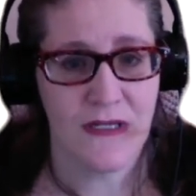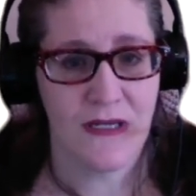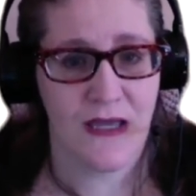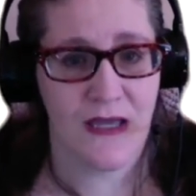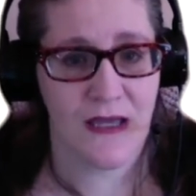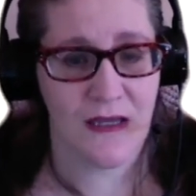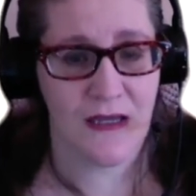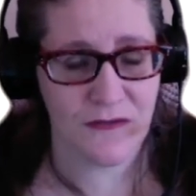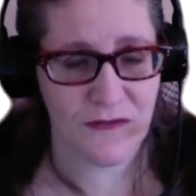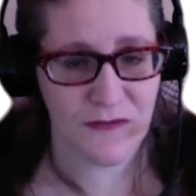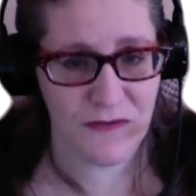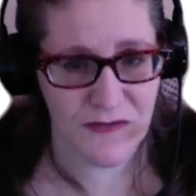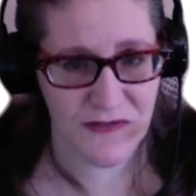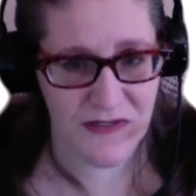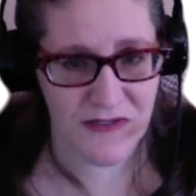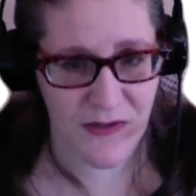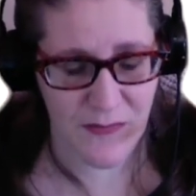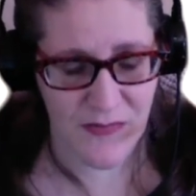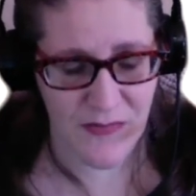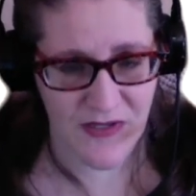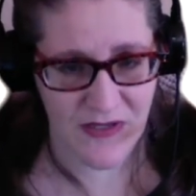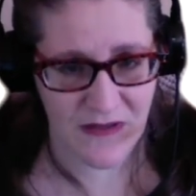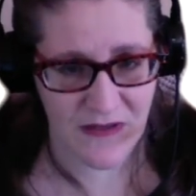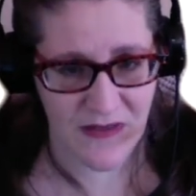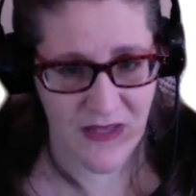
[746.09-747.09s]
answer
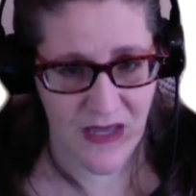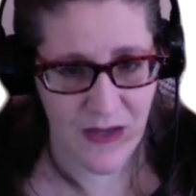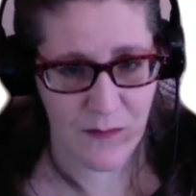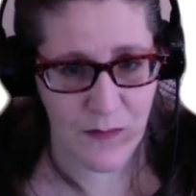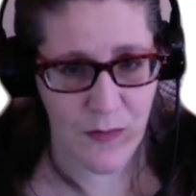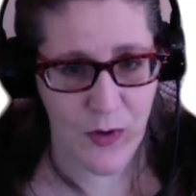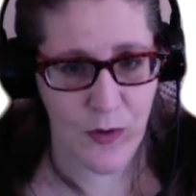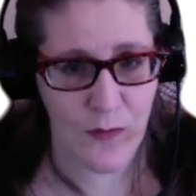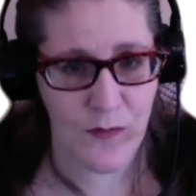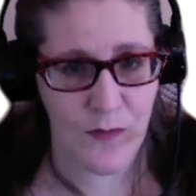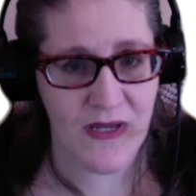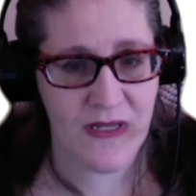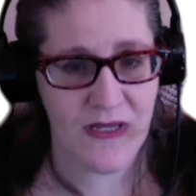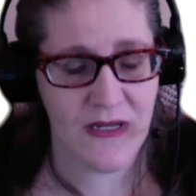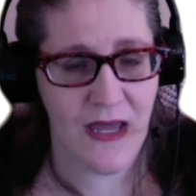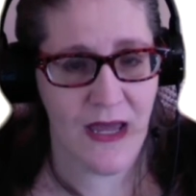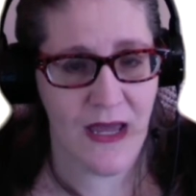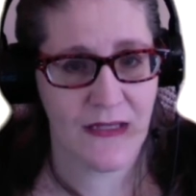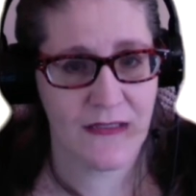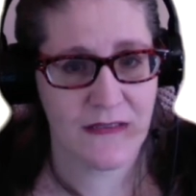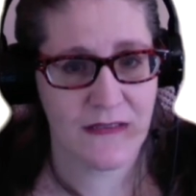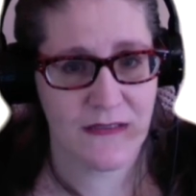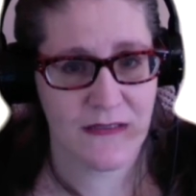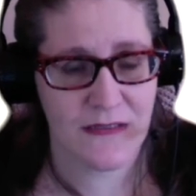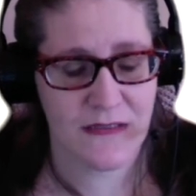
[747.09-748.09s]
something in that moment
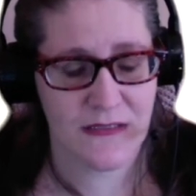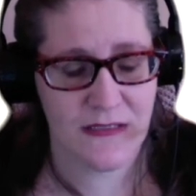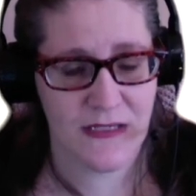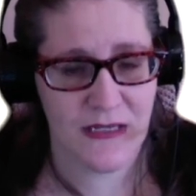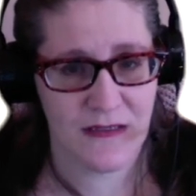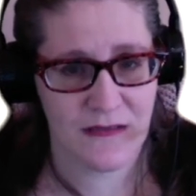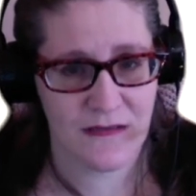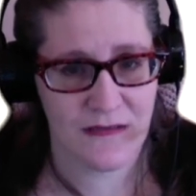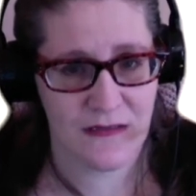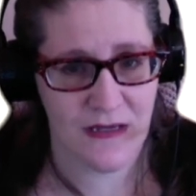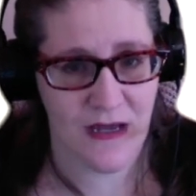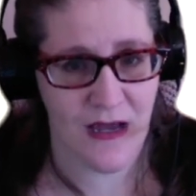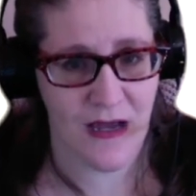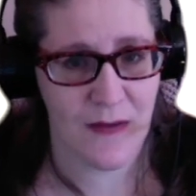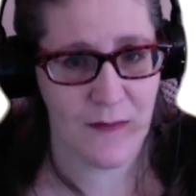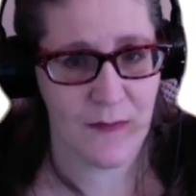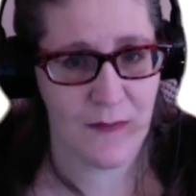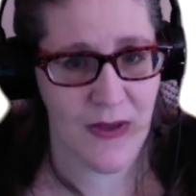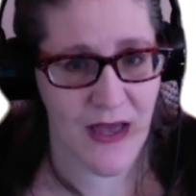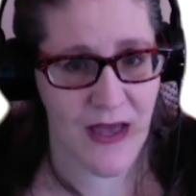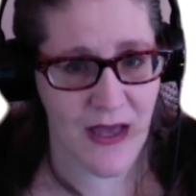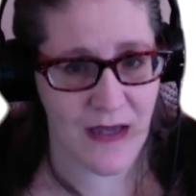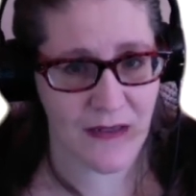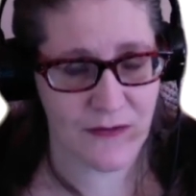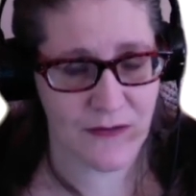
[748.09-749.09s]
and take time
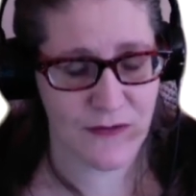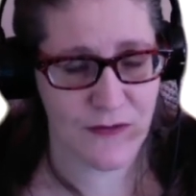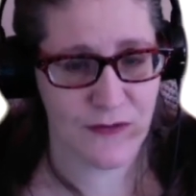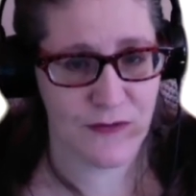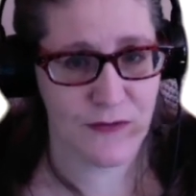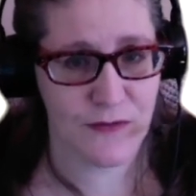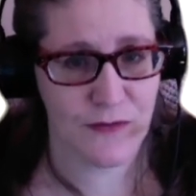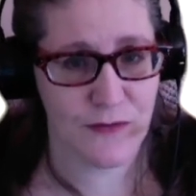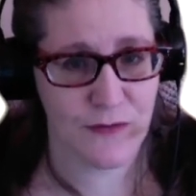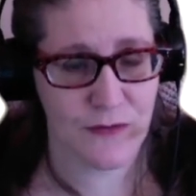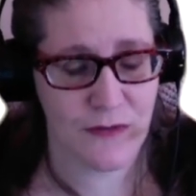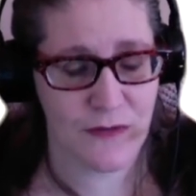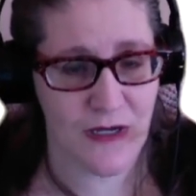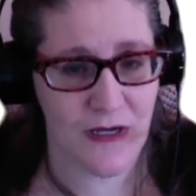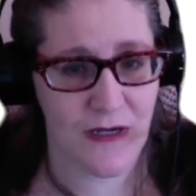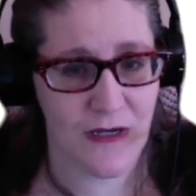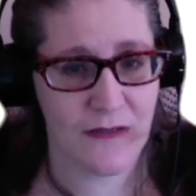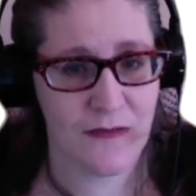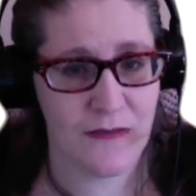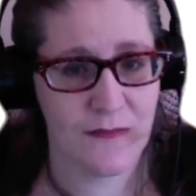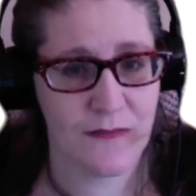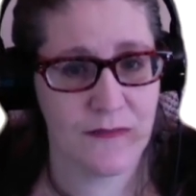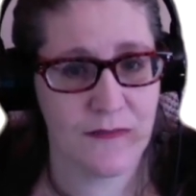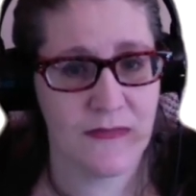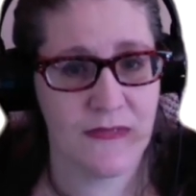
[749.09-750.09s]
back to
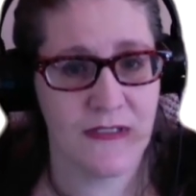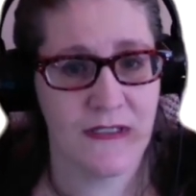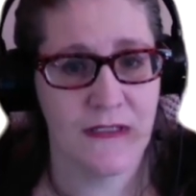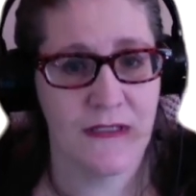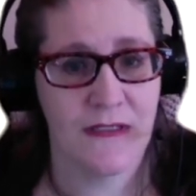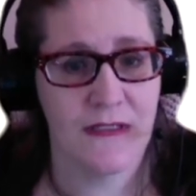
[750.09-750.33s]
come